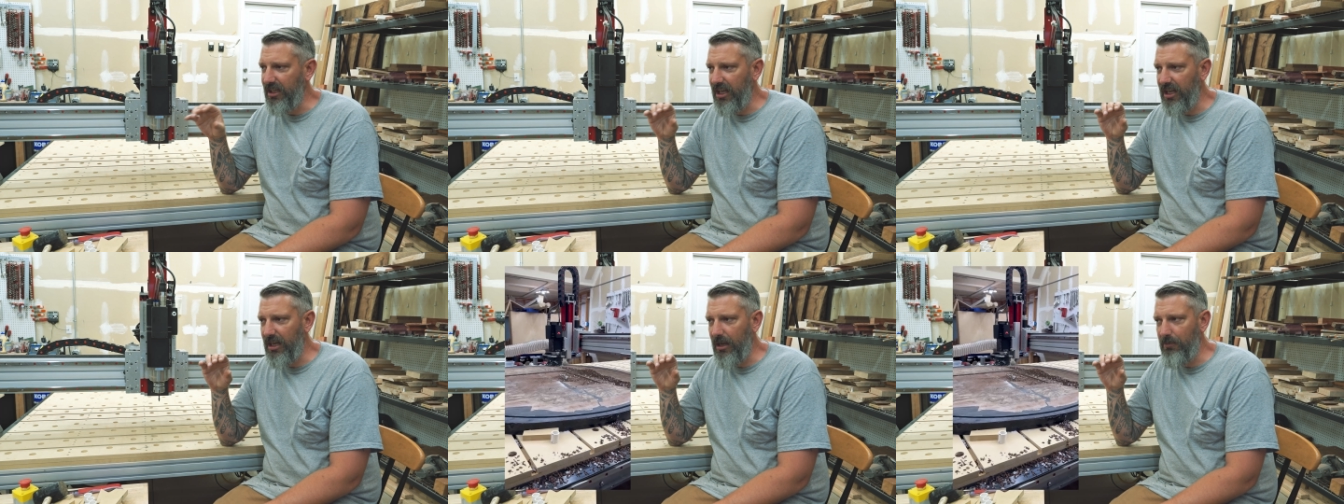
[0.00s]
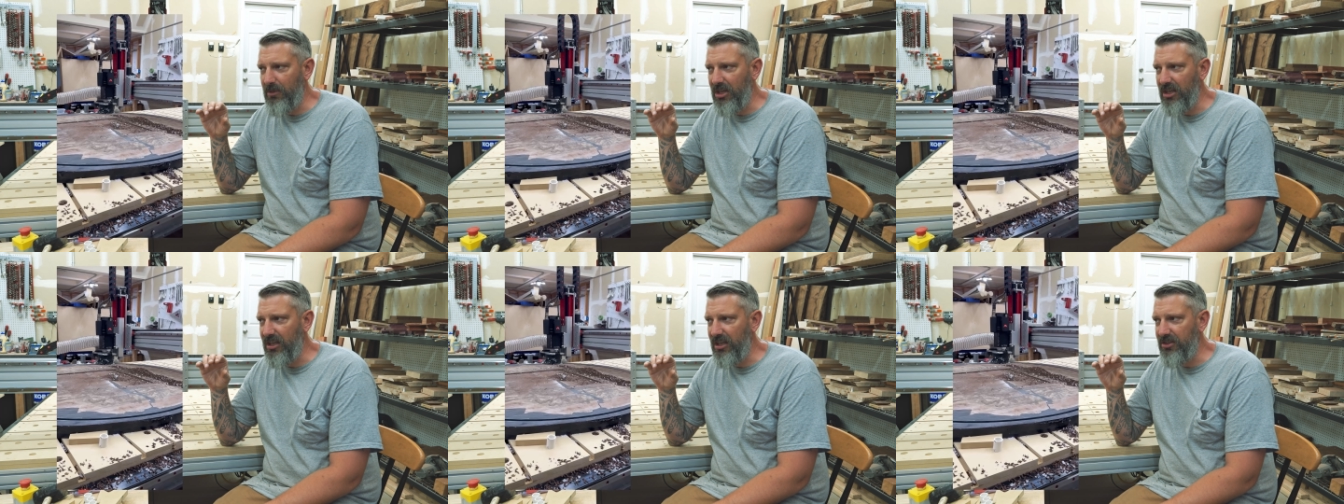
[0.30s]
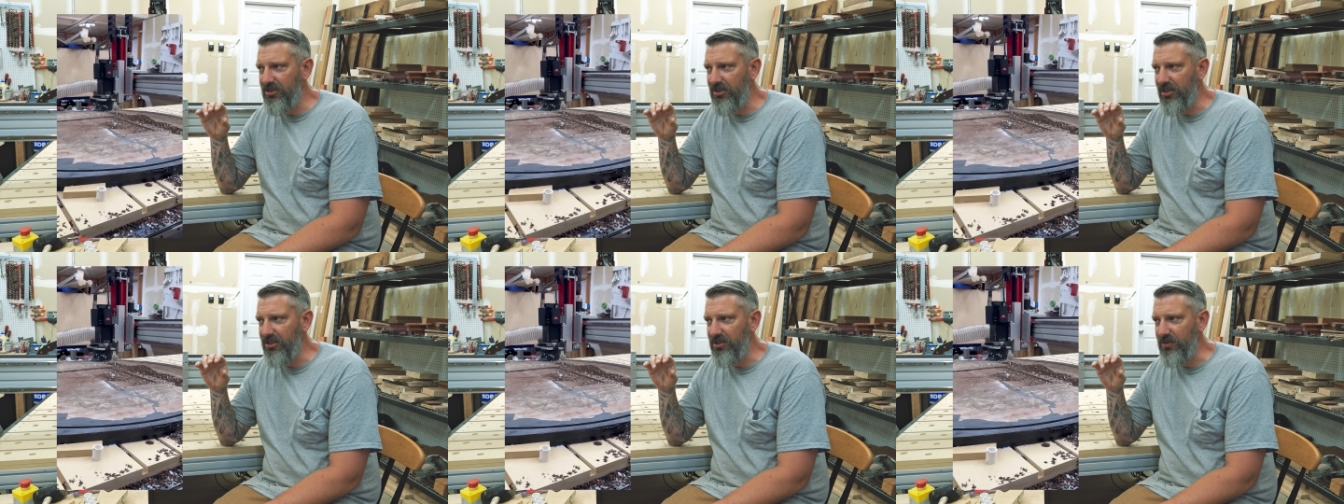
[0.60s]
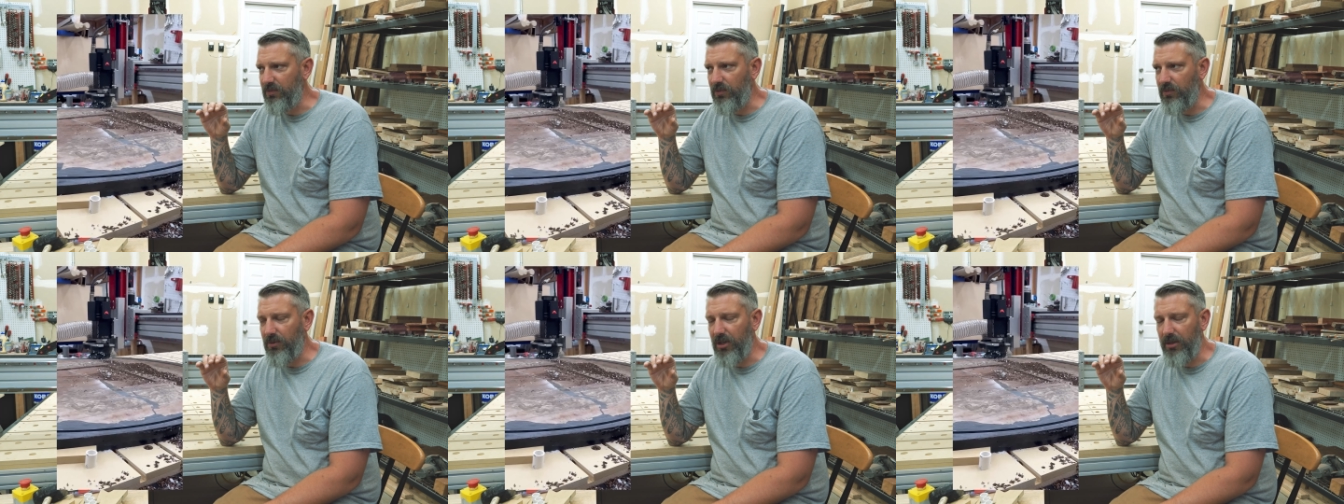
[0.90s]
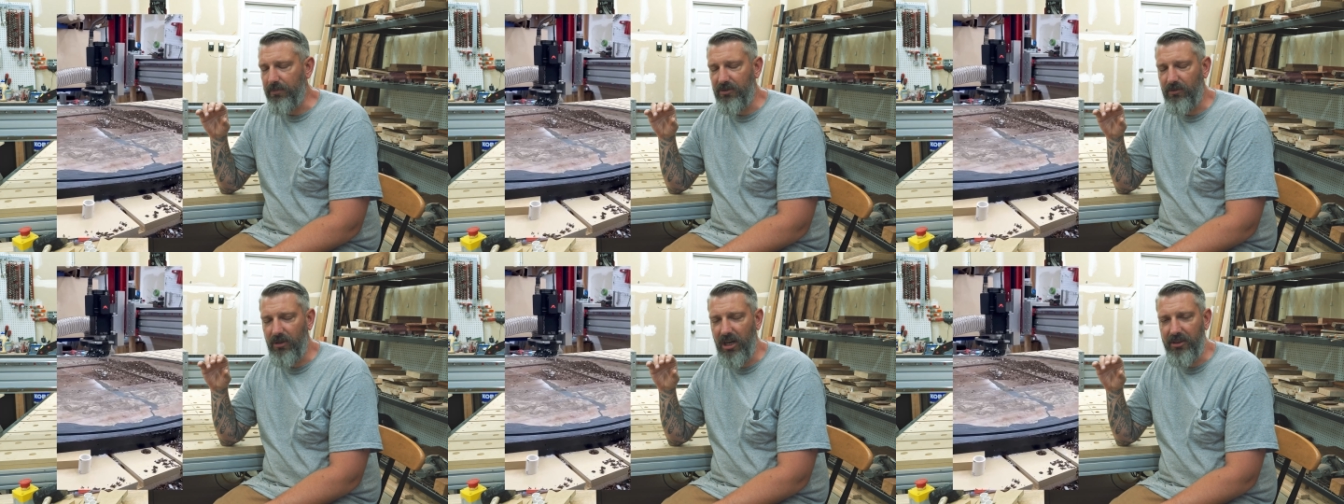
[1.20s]
and I mean, it just
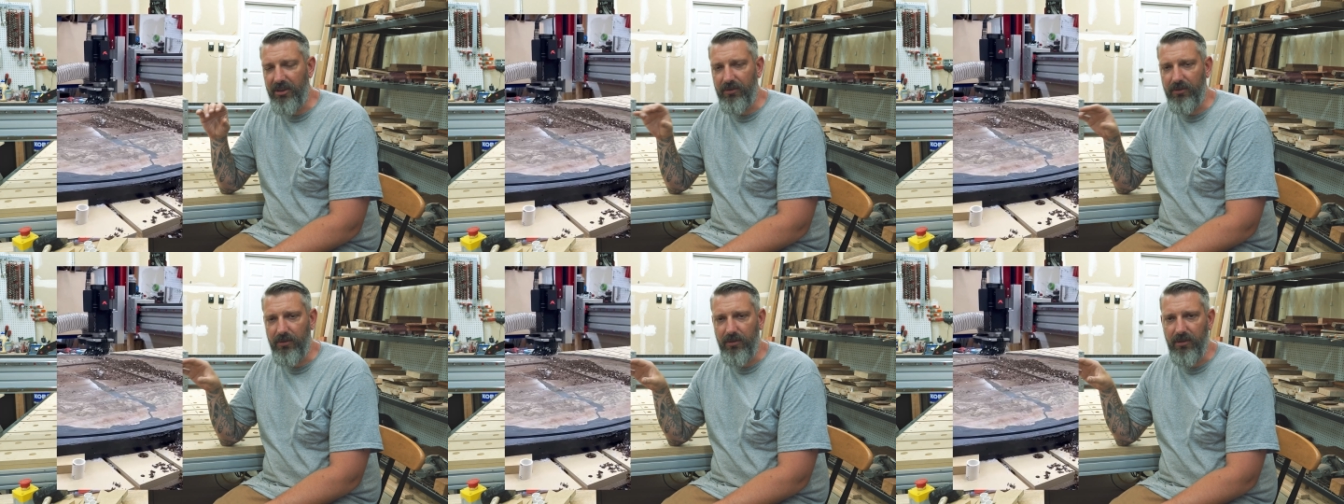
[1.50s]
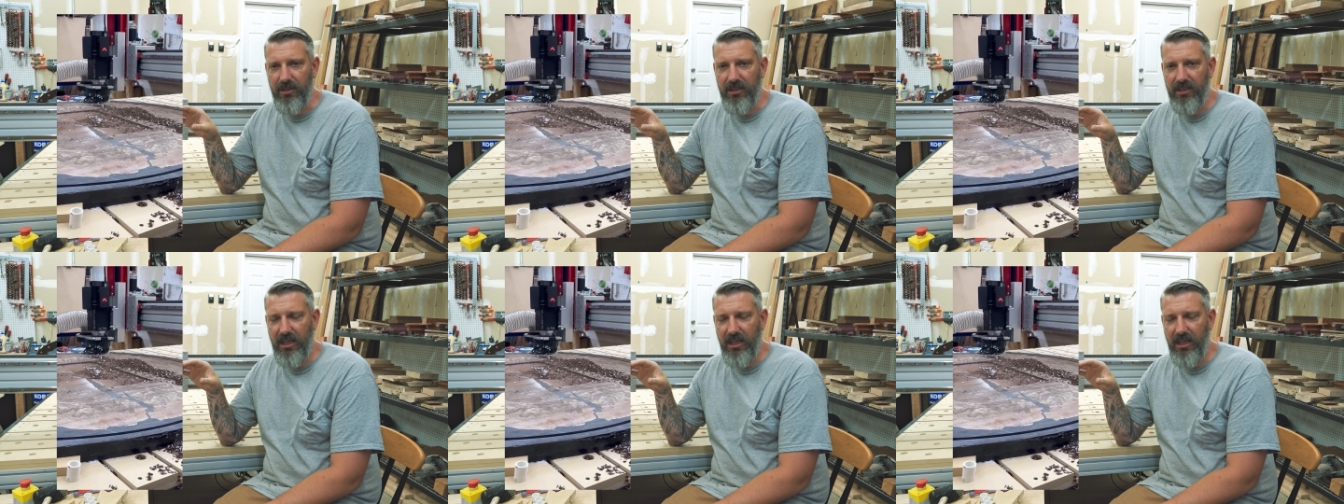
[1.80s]
ripped right through it.